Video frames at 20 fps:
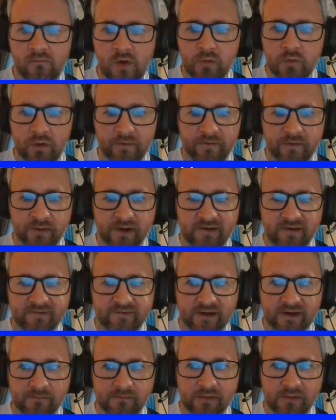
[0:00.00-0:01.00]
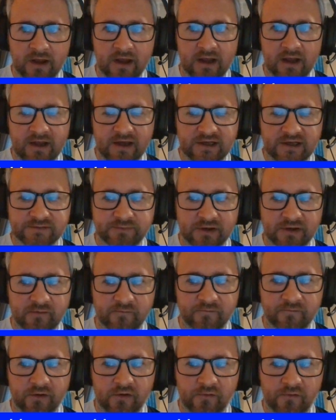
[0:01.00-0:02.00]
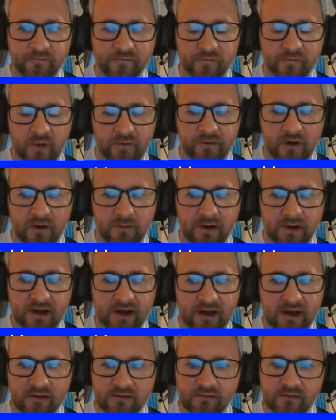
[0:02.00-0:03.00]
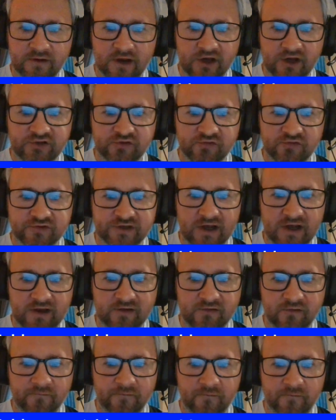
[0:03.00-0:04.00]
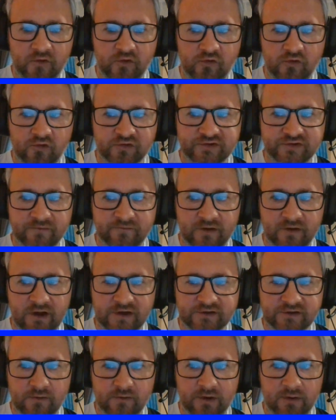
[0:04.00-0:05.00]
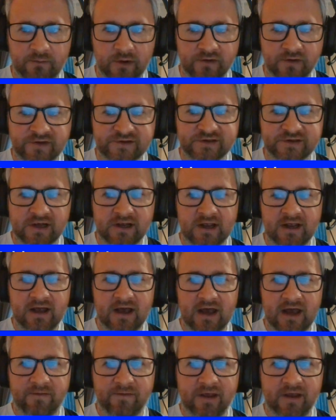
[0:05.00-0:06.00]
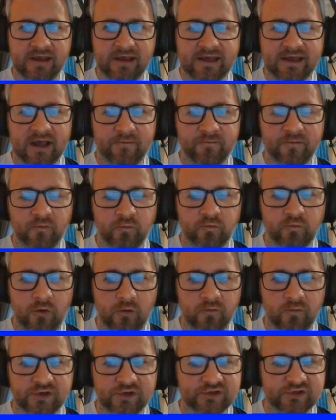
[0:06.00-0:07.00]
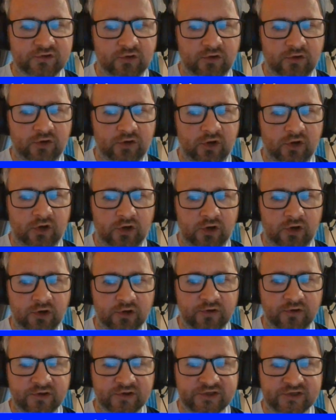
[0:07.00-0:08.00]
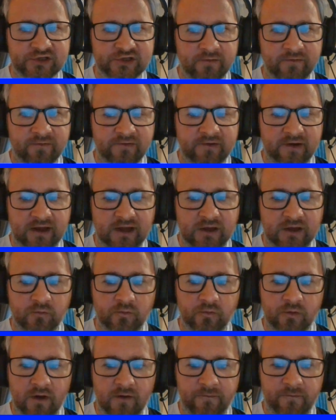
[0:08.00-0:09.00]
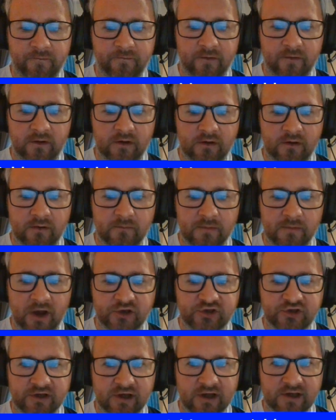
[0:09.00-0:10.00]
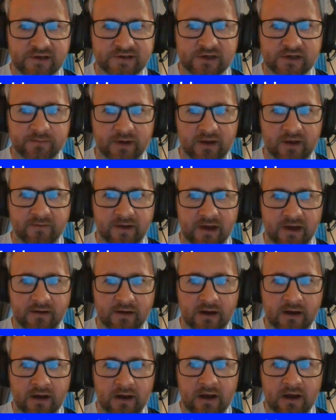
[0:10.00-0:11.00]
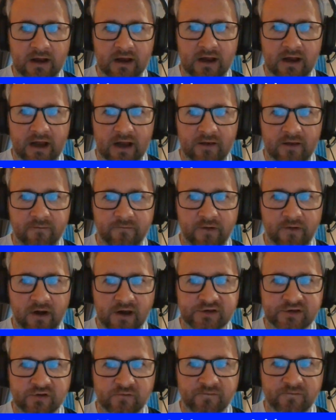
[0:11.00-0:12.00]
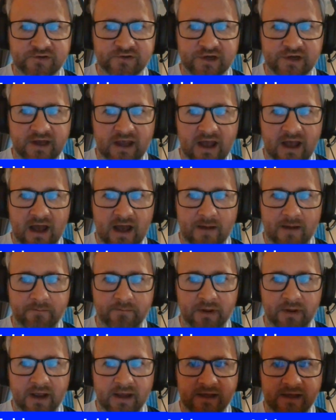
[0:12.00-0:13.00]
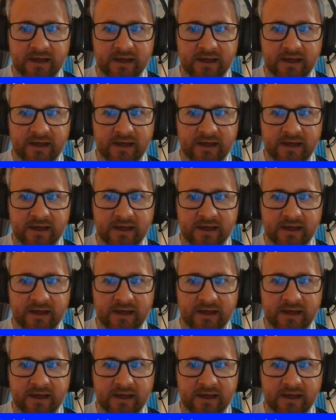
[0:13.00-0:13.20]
with the B team. He's been involved with the Romanian national side over the course of the last couple of months. And I think given what we saw on Sunday with the match against Hibernian, there is obviously a big